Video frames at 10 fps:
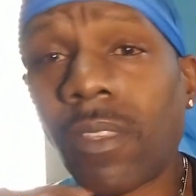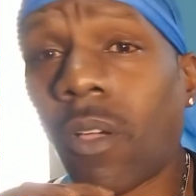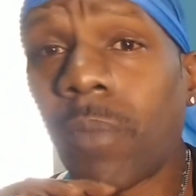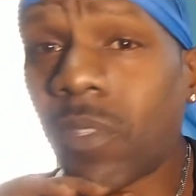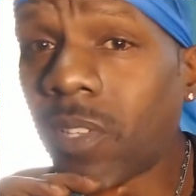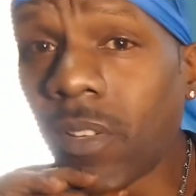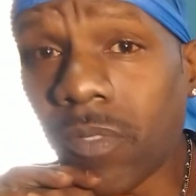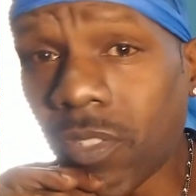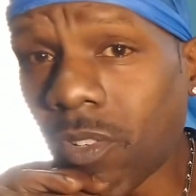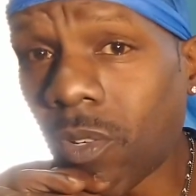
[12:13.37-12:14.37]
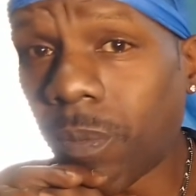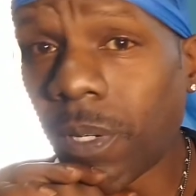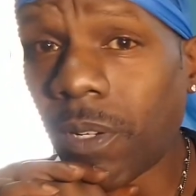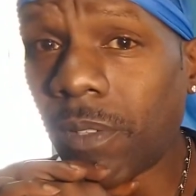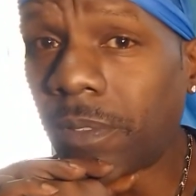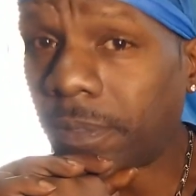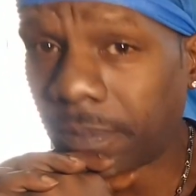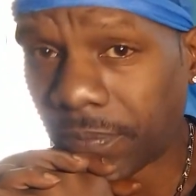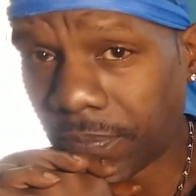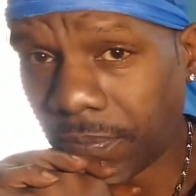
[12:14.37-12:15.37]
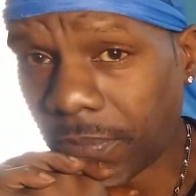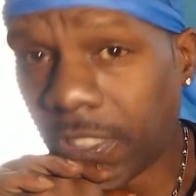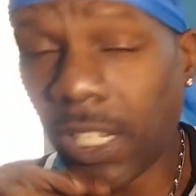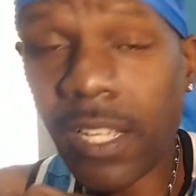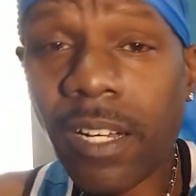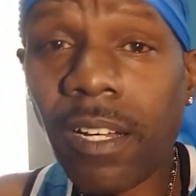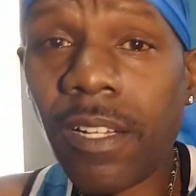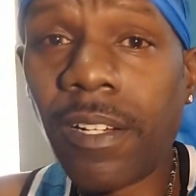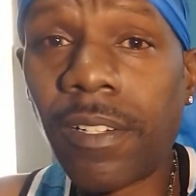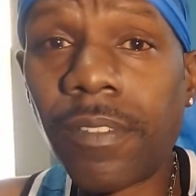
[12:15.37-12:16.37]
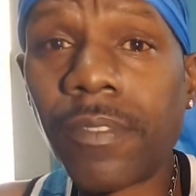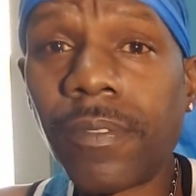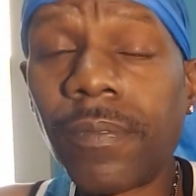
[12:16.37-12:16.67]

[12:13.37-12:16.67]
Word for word: Don't be selfish, Scorpio. Share the love.